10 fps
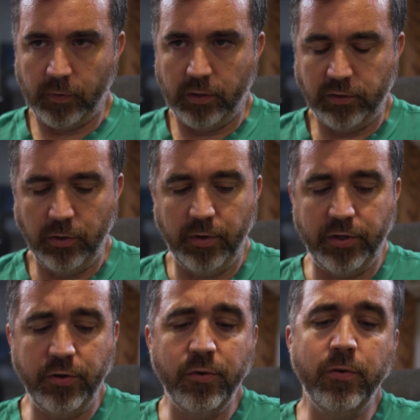So a
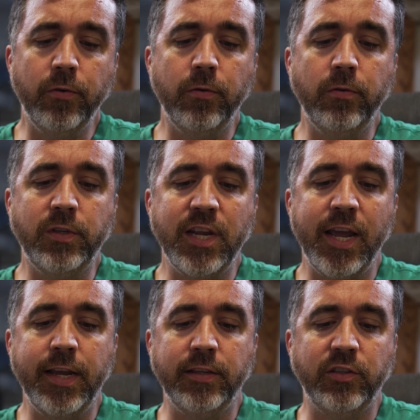new
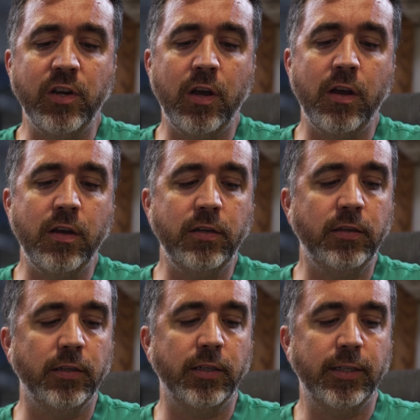day is
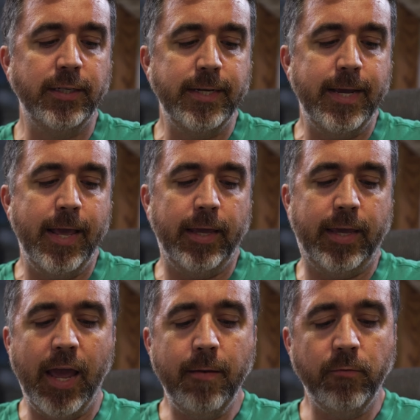dawned.
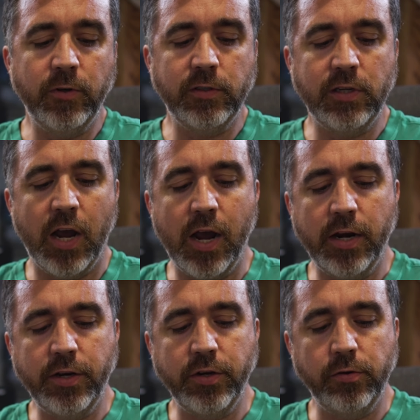Cameron's
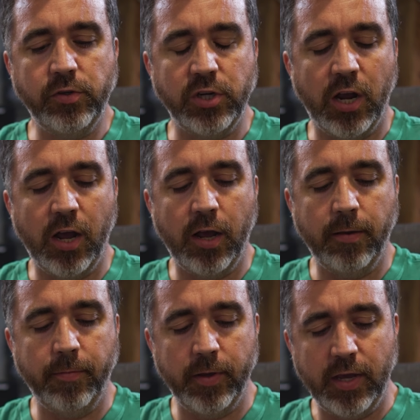got a new job.